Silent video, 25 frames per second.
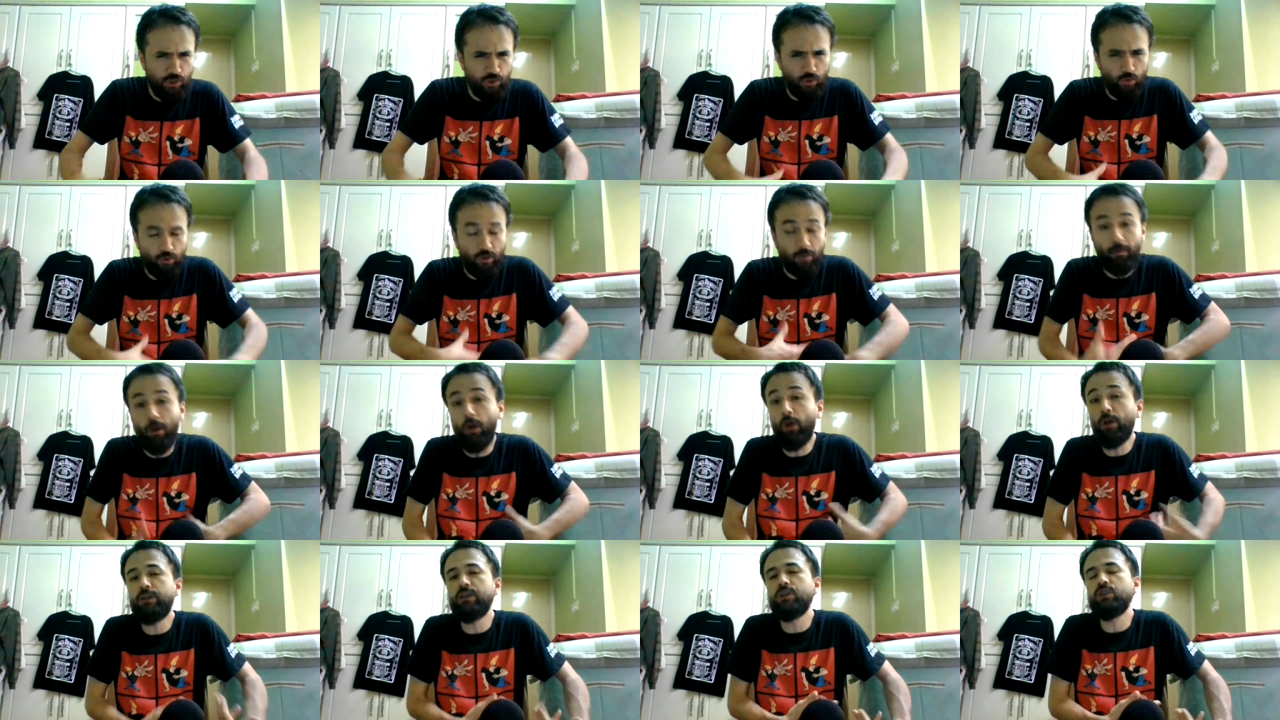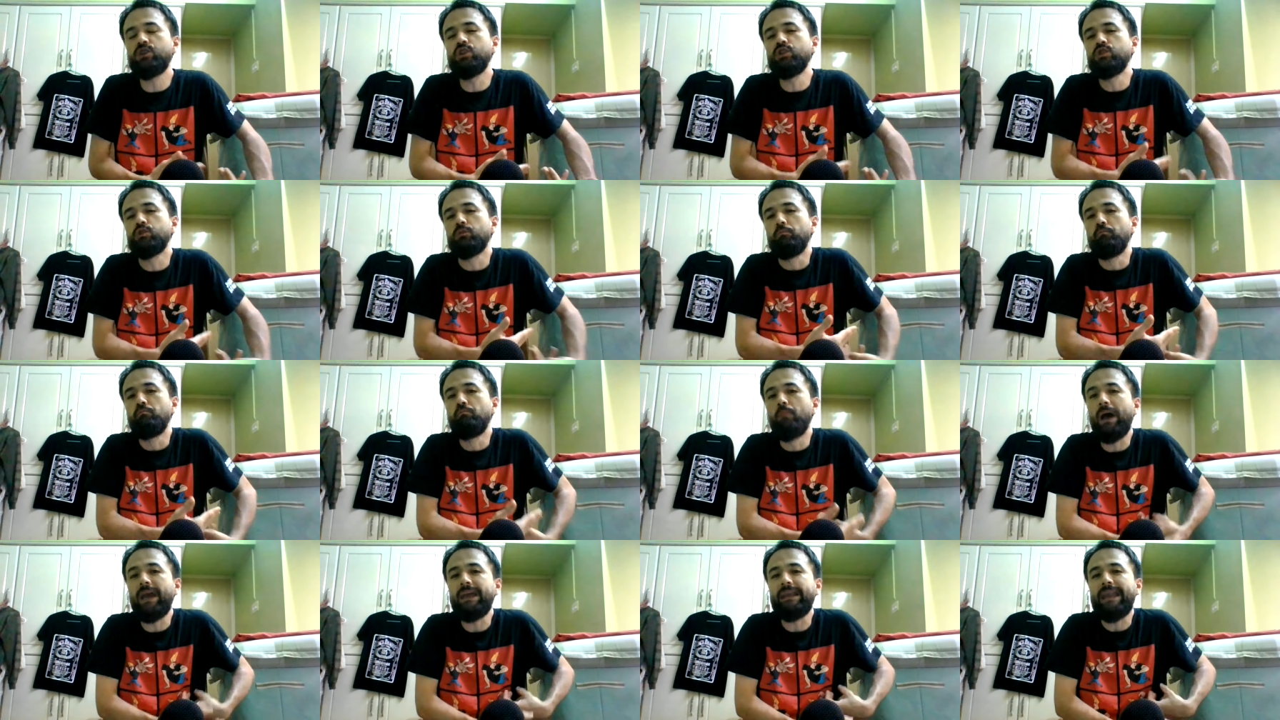So the politicians
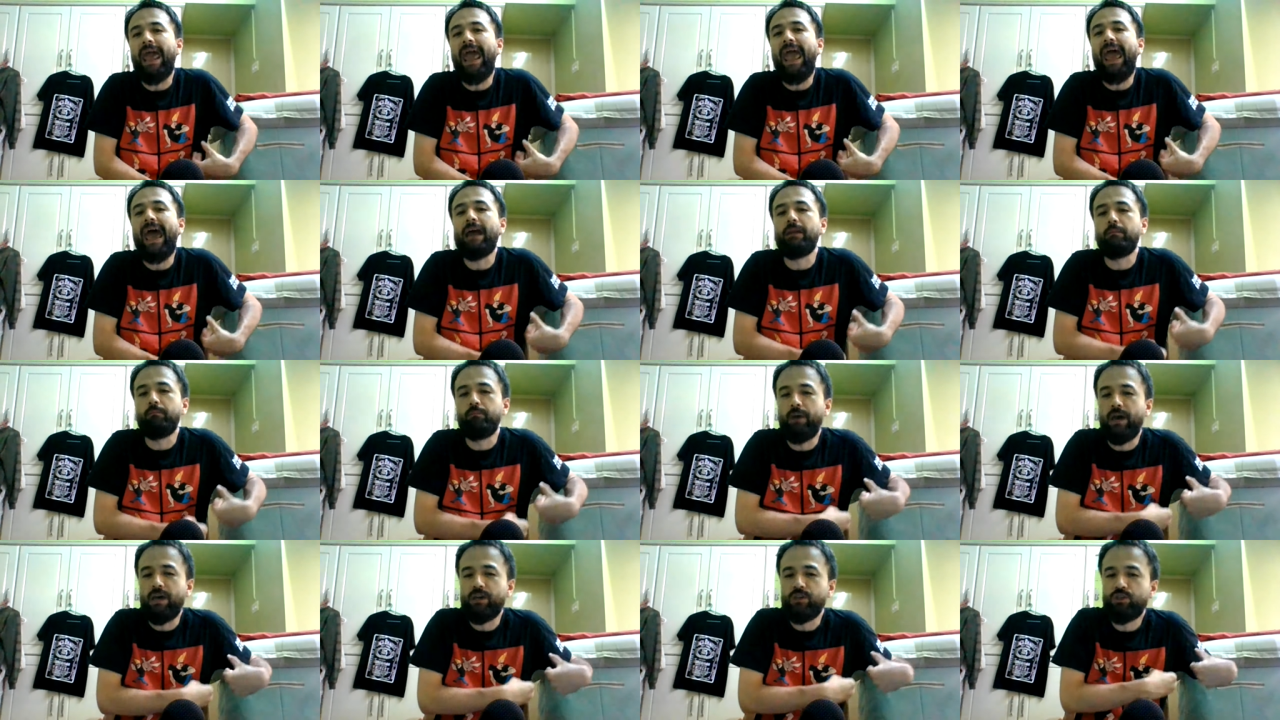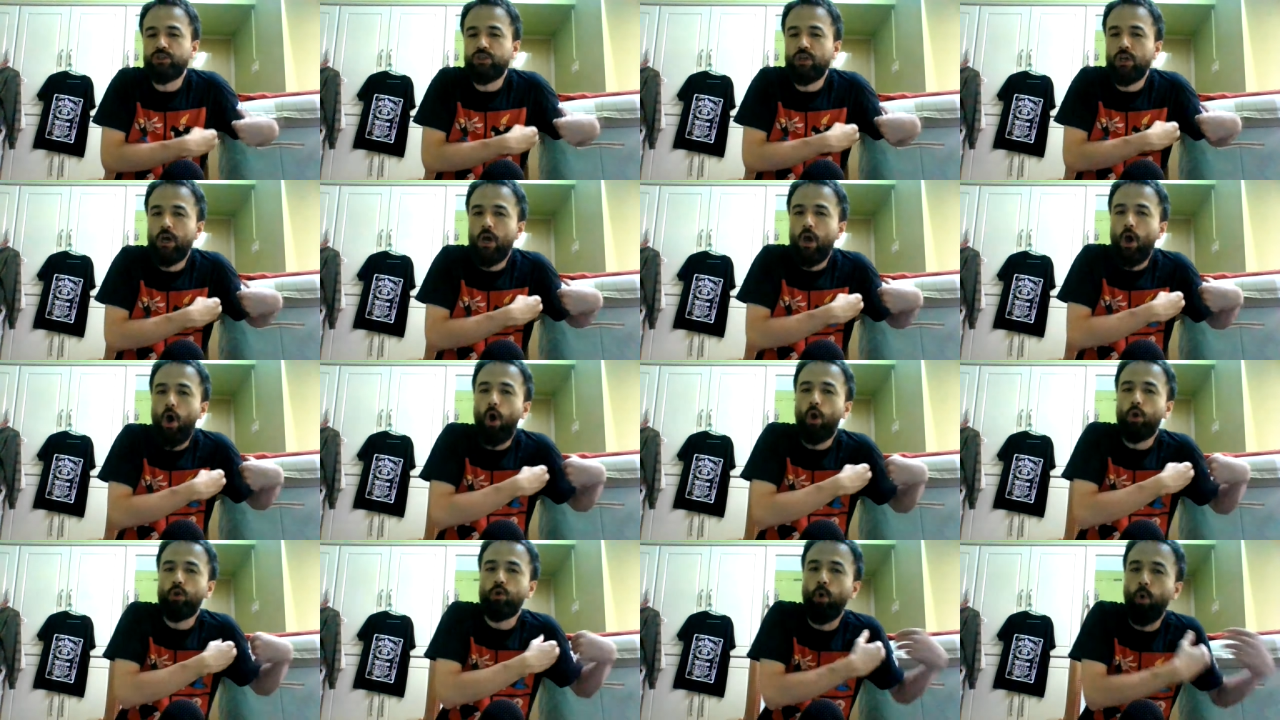might at best
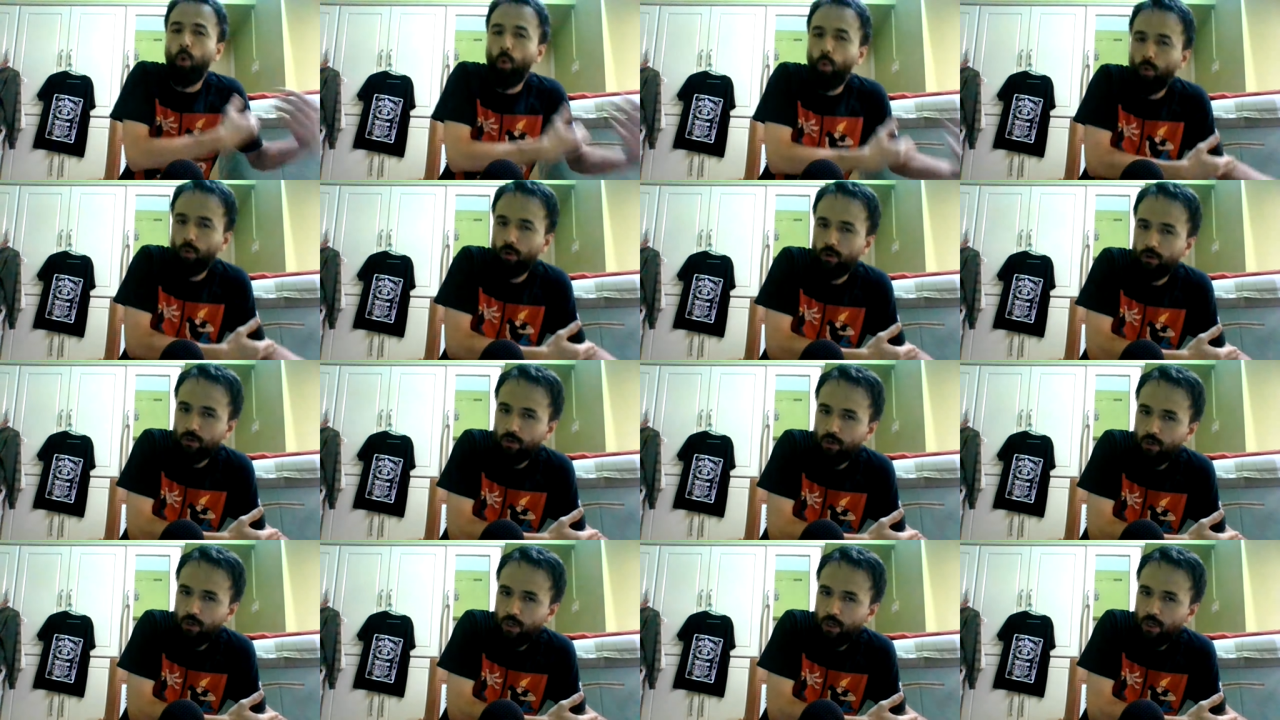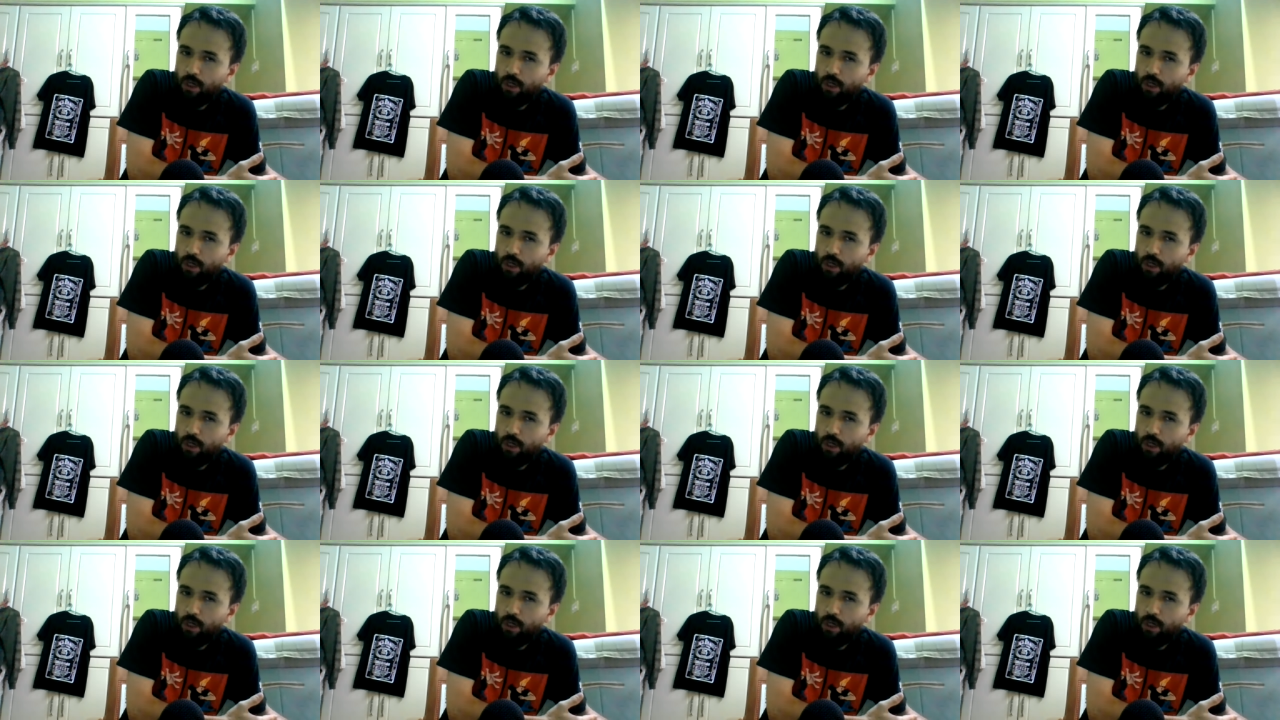accord